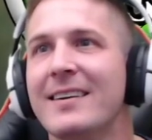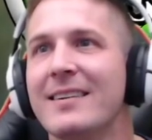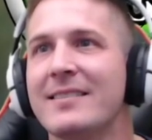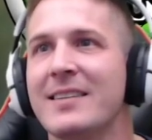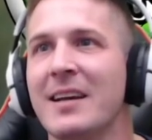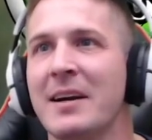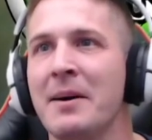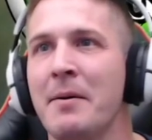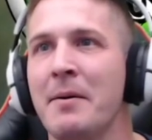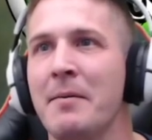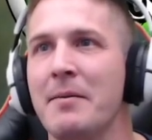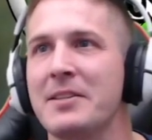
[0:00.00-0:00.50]

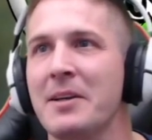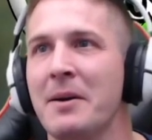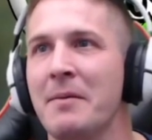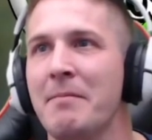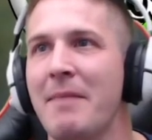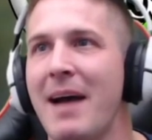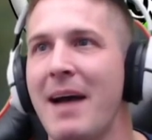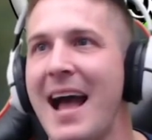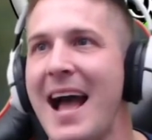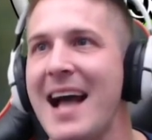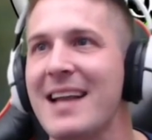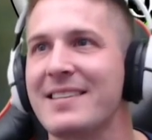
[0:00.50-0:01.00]
The, the
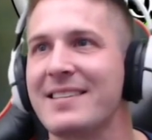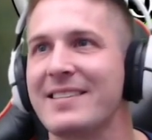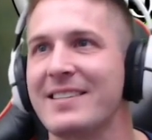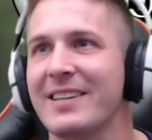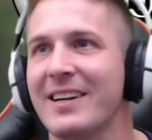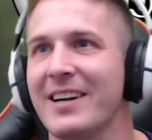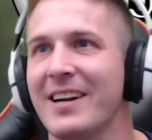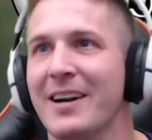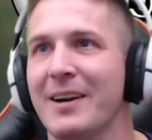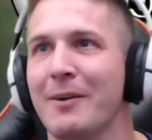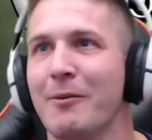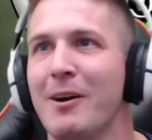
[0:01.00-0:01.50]

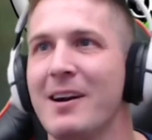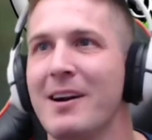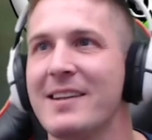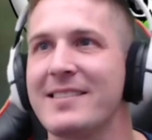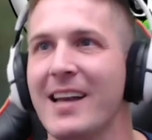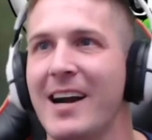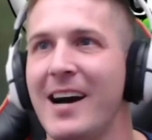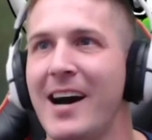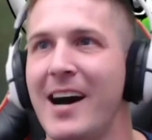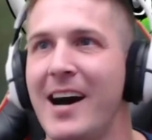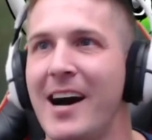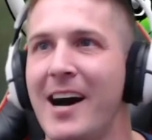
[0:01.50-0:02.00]
Master, what's
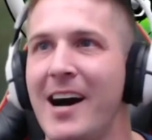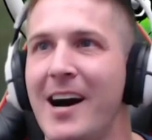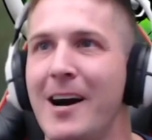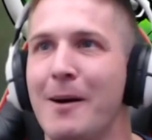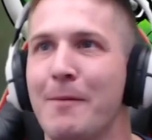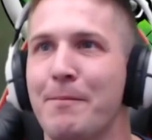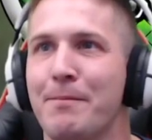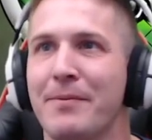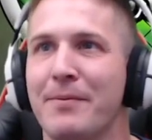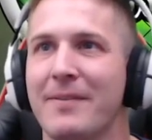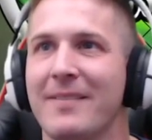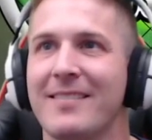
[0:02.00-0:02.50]

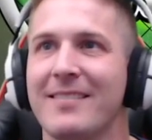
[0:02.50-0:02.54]
up?